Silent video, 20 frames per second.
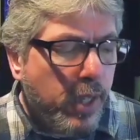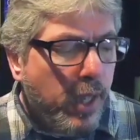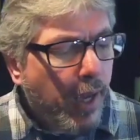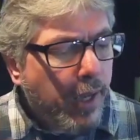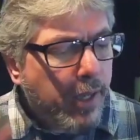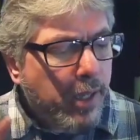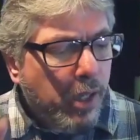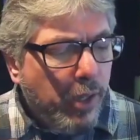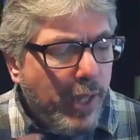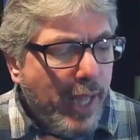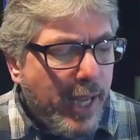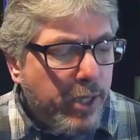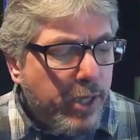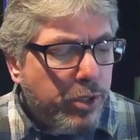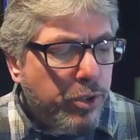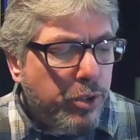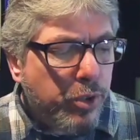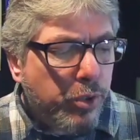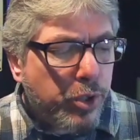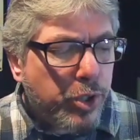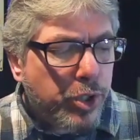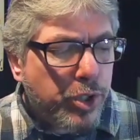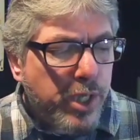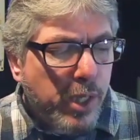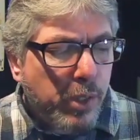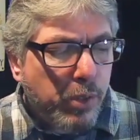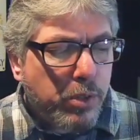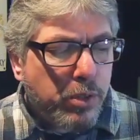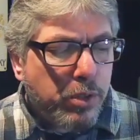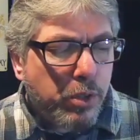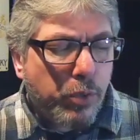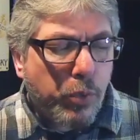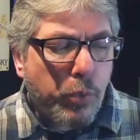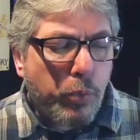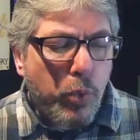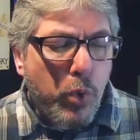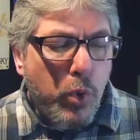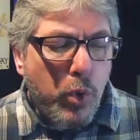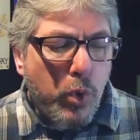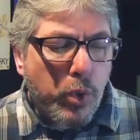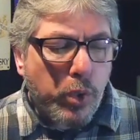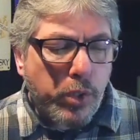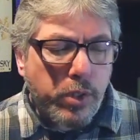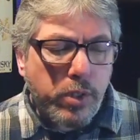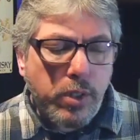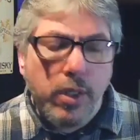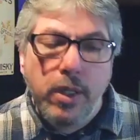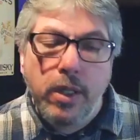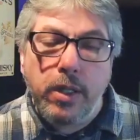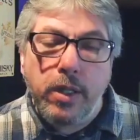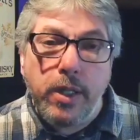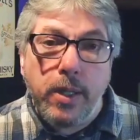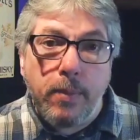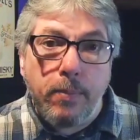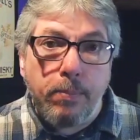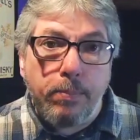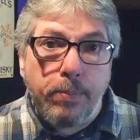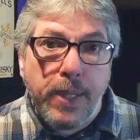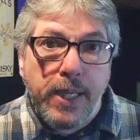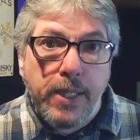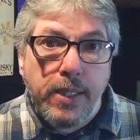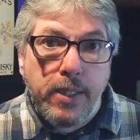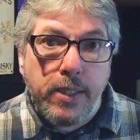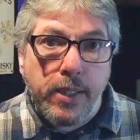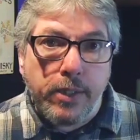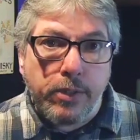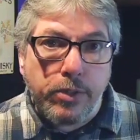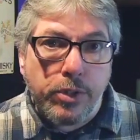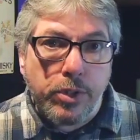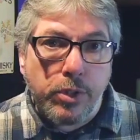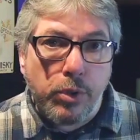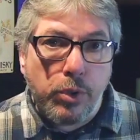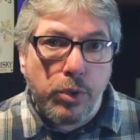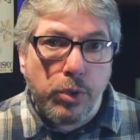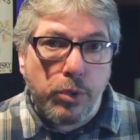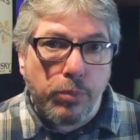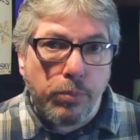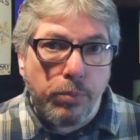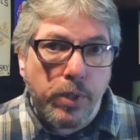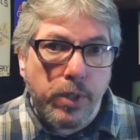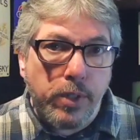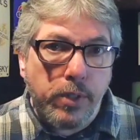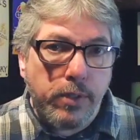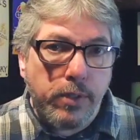unless your shelter ward the impending storm.